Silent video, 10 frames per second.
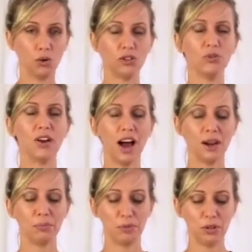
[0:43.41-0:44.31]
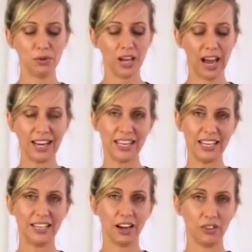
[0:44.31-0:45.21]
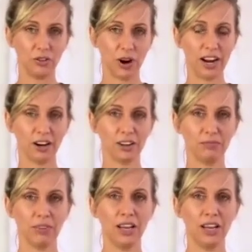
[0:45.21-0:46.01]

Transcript: Do not use high heat on the dryer.